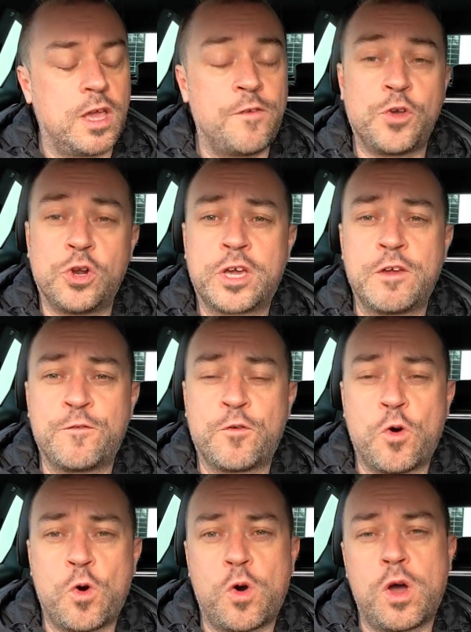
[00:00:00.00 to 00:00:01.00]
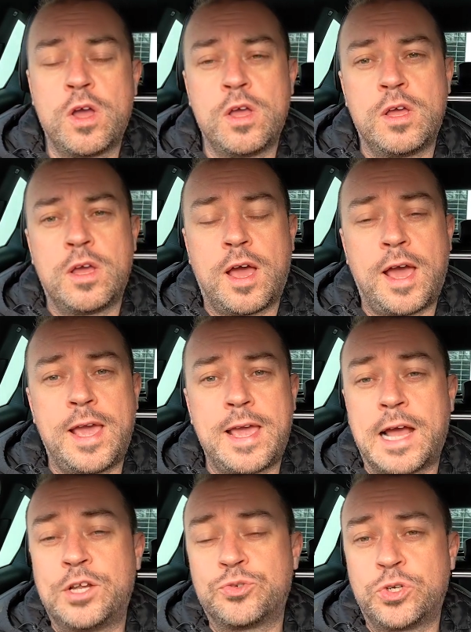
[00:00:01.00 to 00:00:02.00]
if you're looking for an
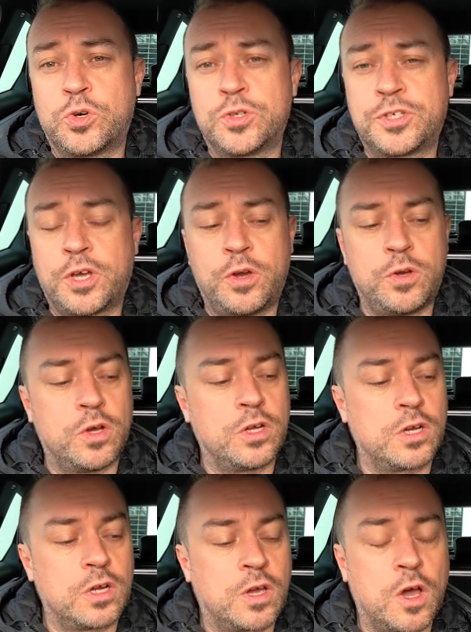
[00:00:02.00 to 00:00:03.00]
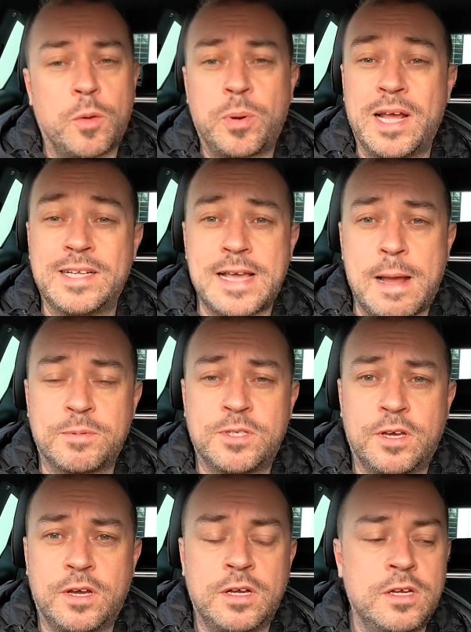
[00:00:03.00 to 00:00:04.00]
Android Auto CarPlay
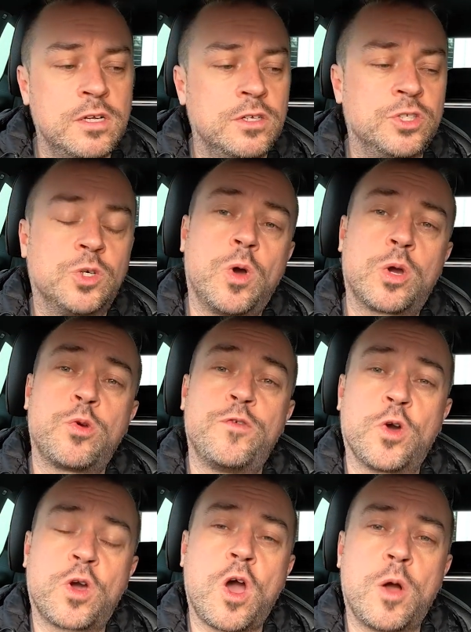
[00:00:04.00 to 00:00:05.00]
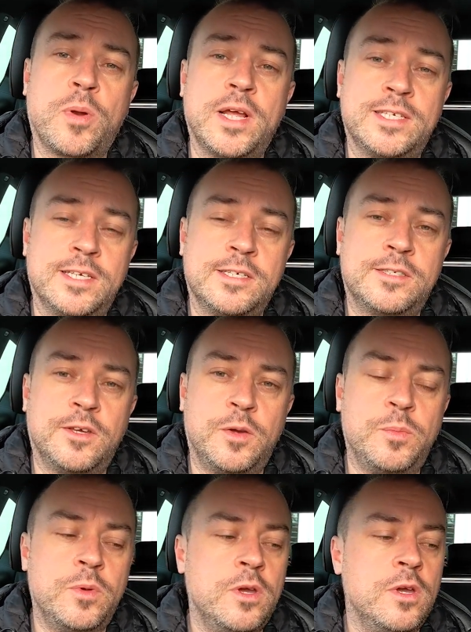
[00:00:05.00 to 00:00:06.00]
adapter to work with your CarPlay
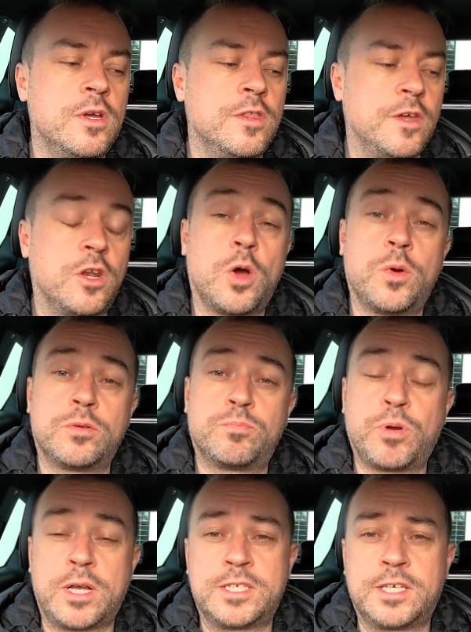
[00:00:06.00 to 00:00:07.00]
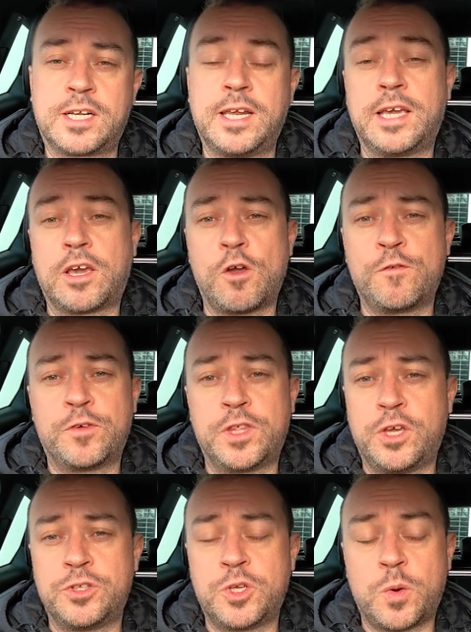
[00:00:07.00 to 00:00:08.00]
system, then I would basically go for
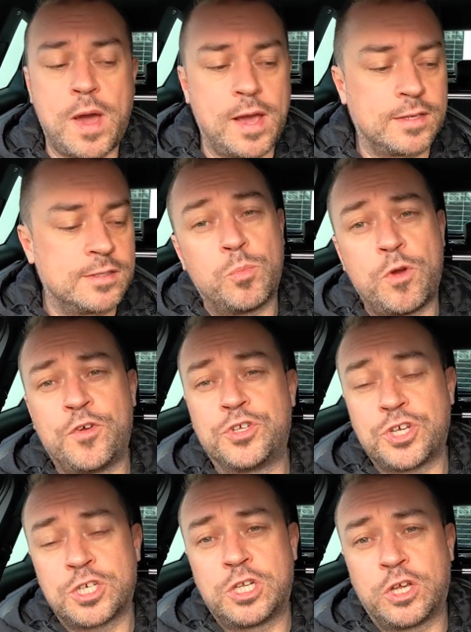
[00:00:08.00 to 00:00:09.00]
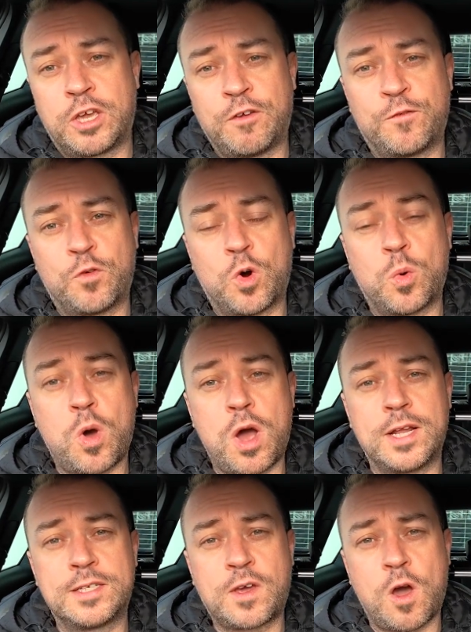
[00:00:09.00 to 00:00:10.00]
the U2X. But if you're just looking for
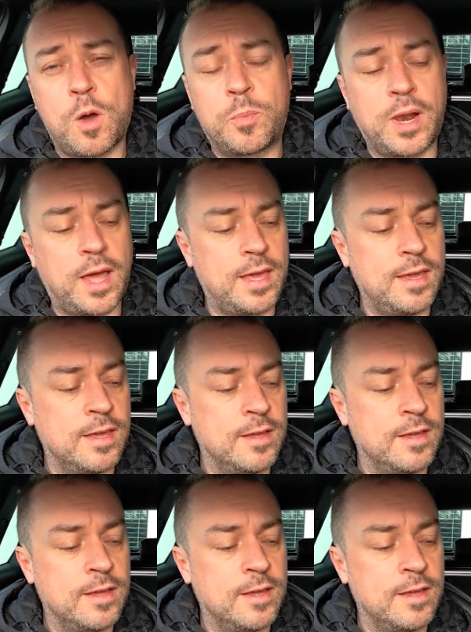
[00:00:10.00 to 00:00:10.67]
wireless CarPlay,